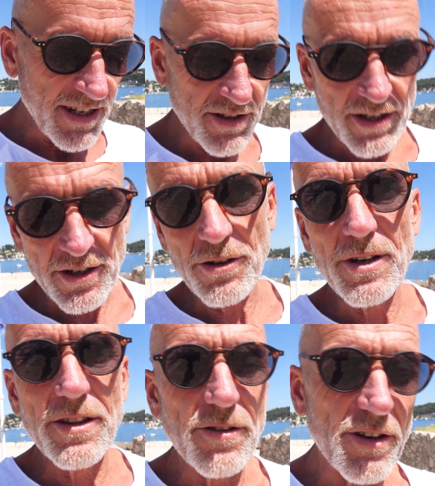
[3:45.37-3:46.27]
you can do
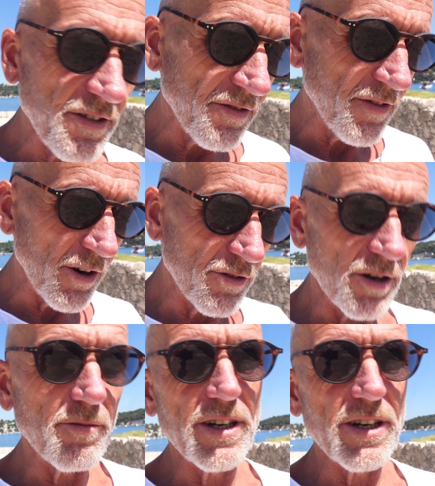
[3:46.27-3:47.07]
it through your phone number,